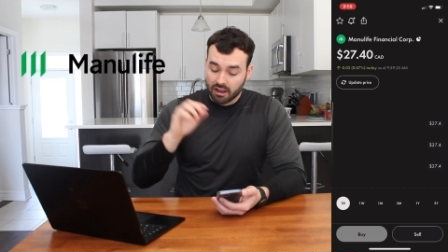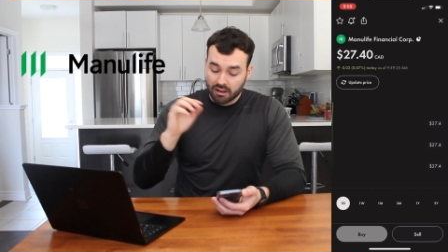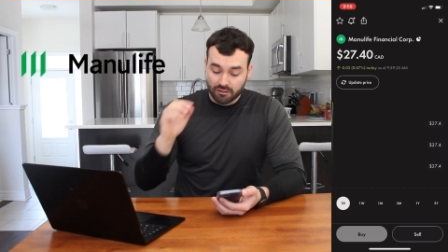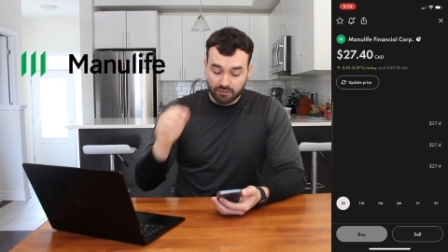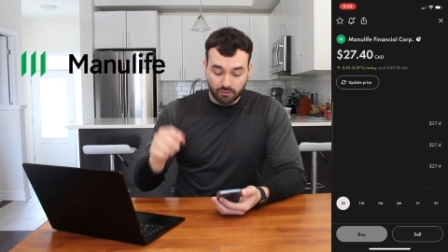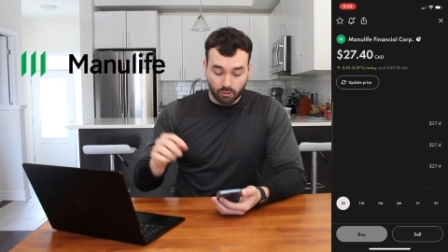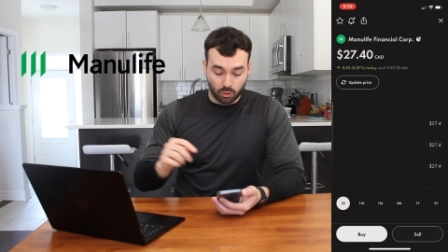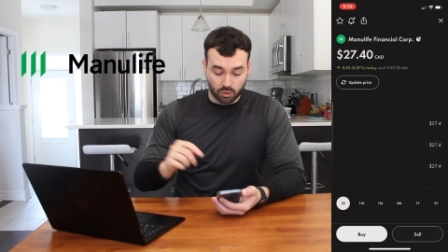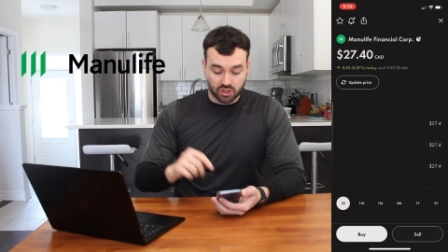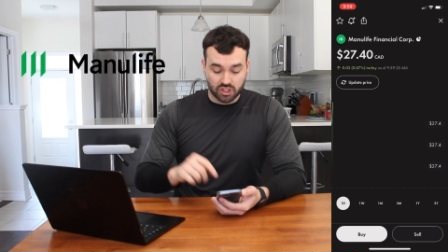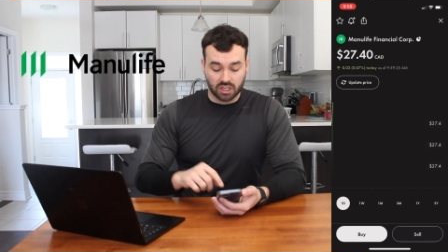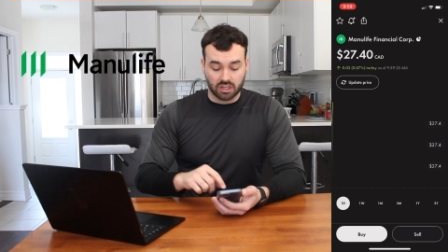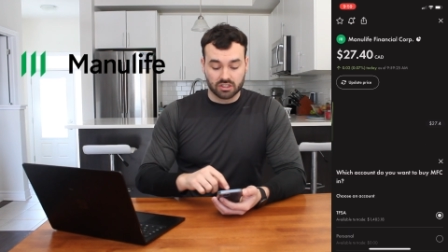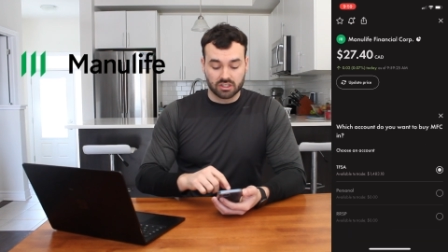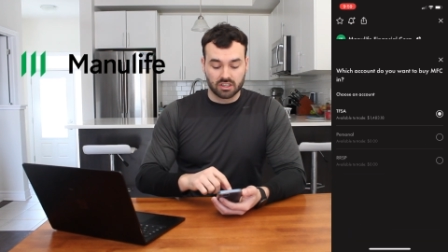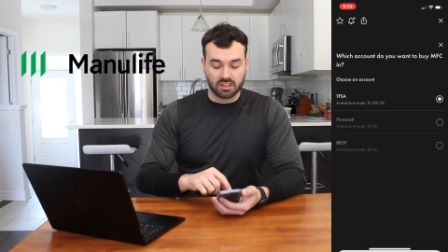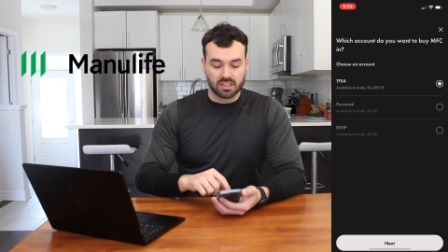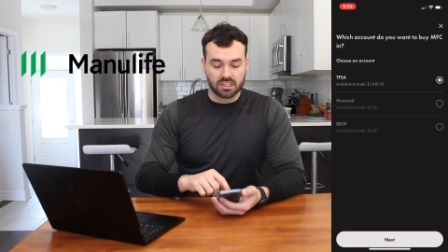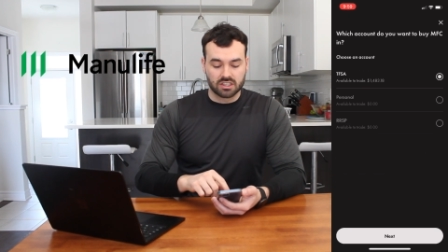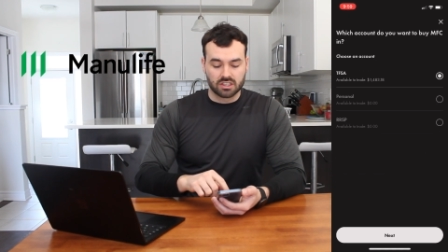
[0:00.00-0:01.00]
4 shares
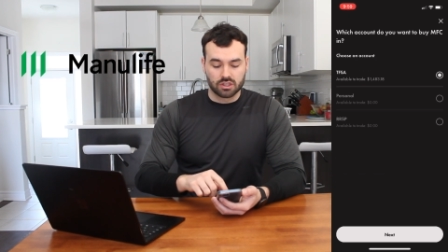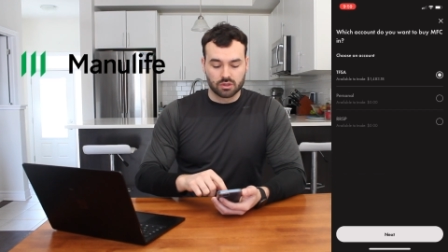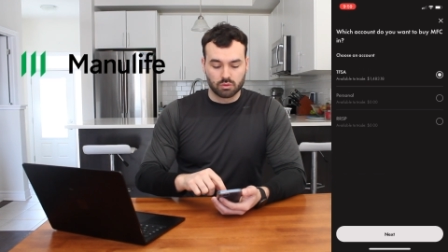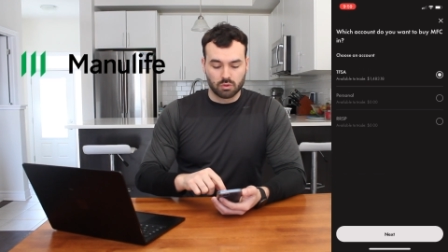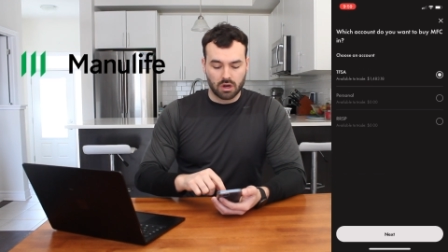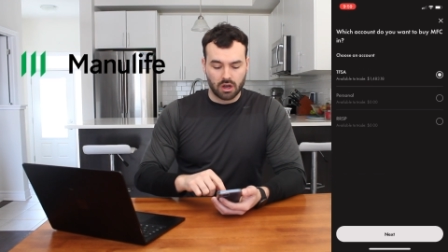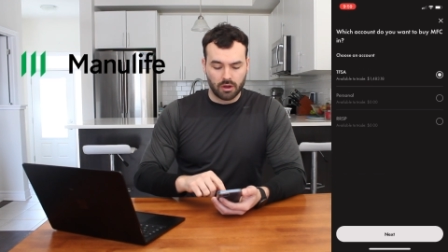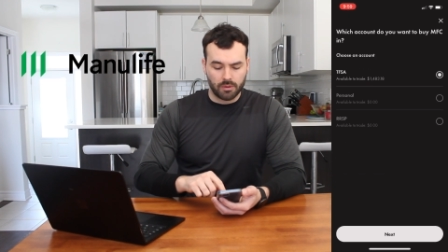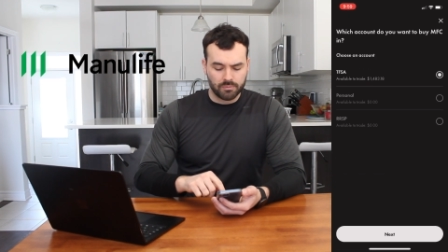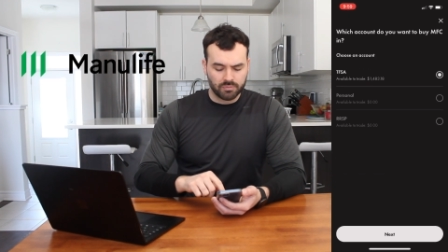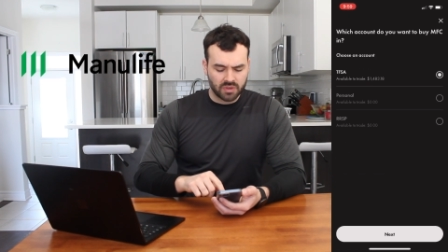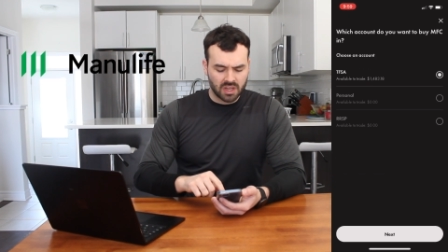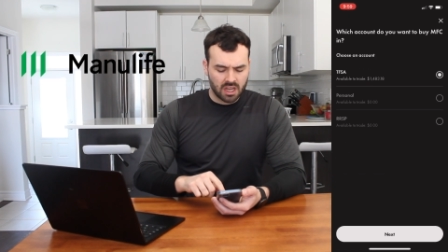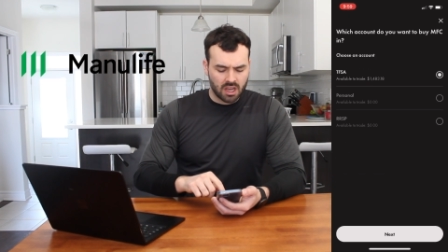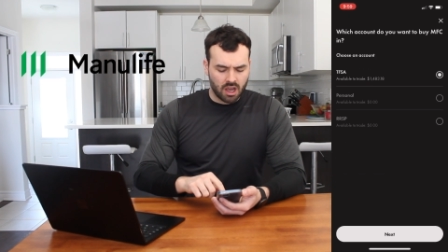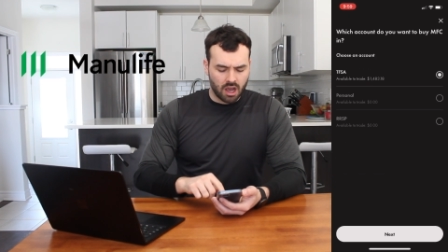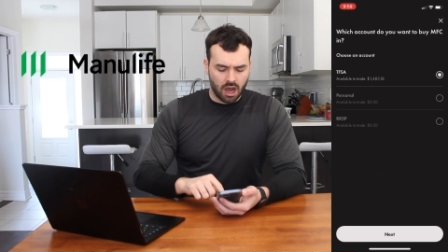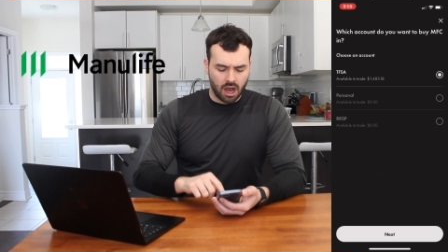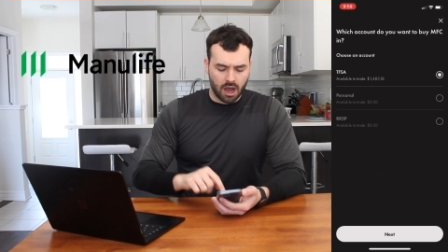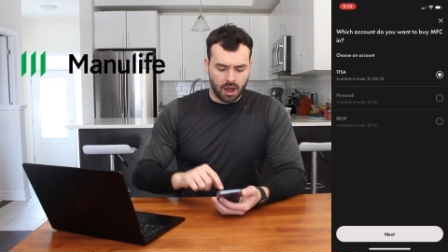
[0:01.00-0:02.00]
of this as well.
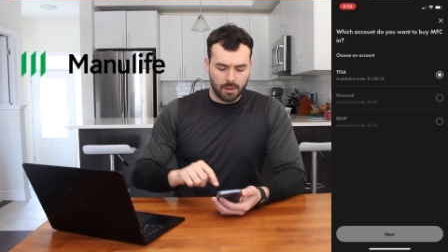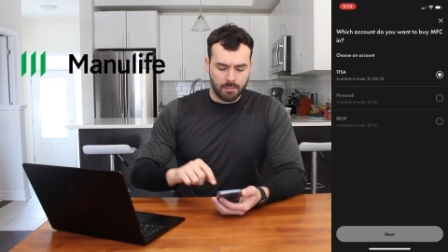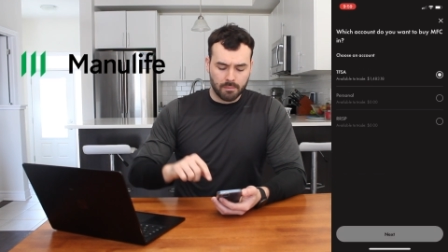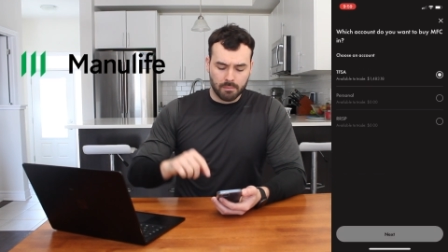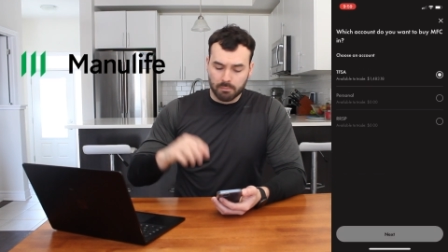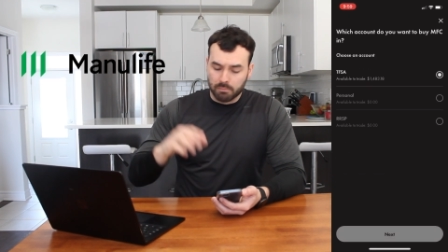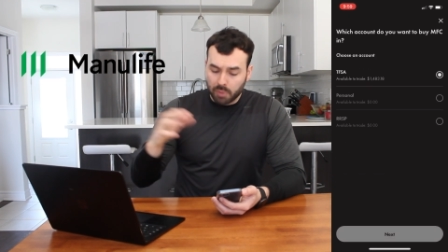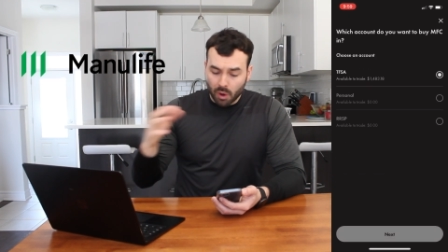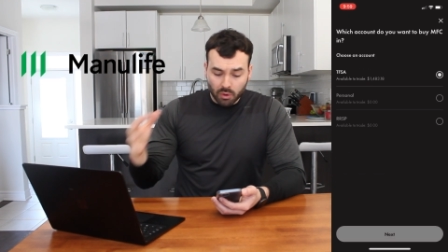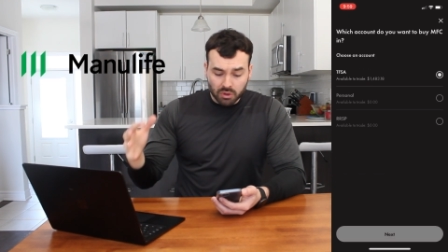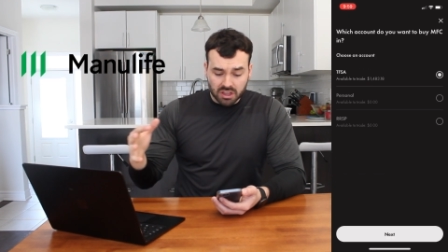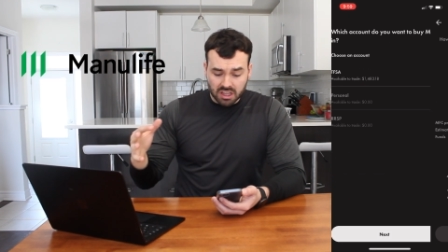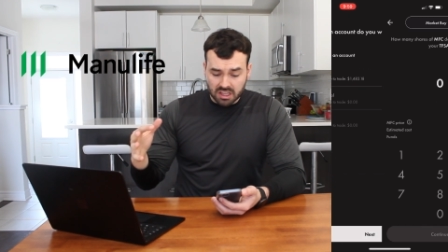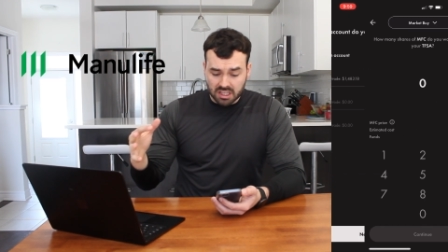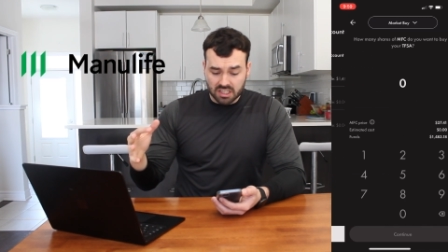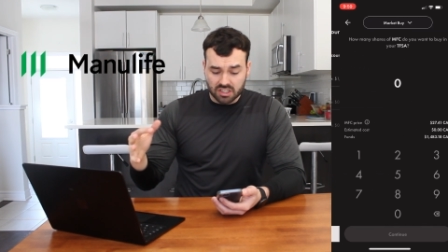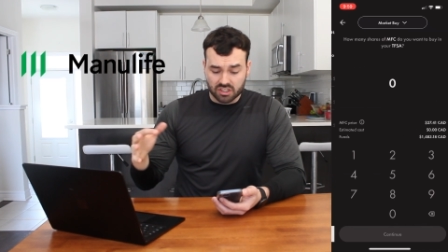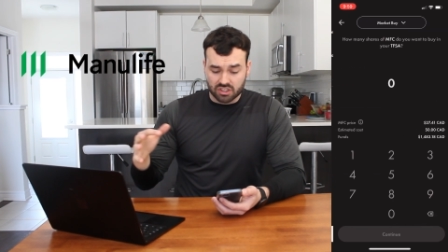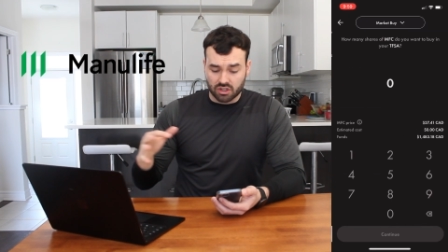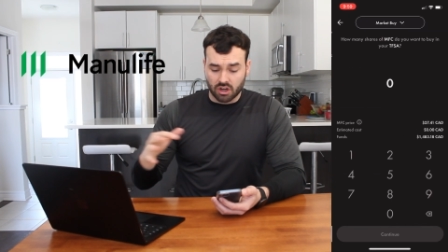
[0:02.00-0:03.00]
Both of
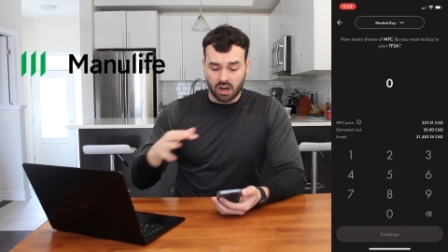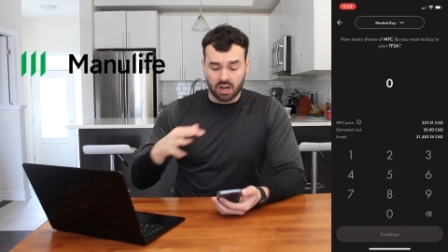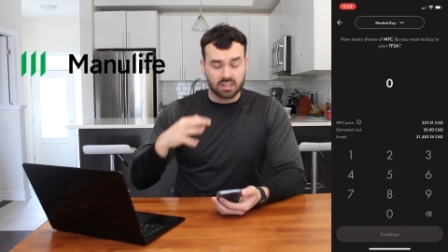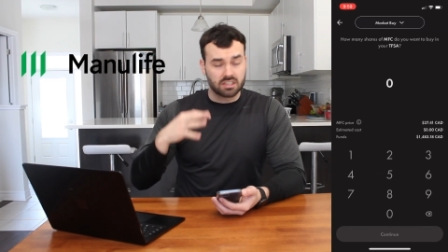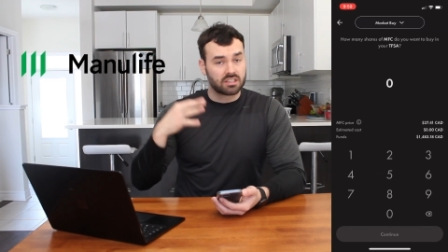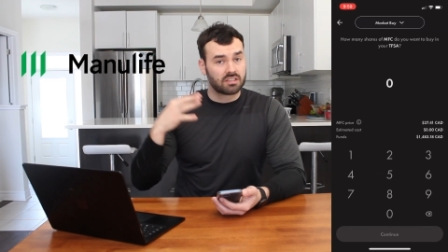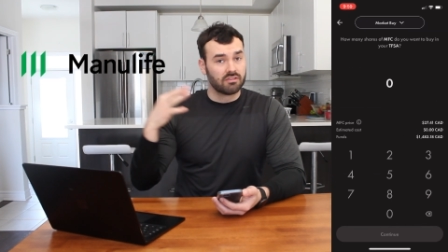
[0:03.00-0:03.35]
these stocks,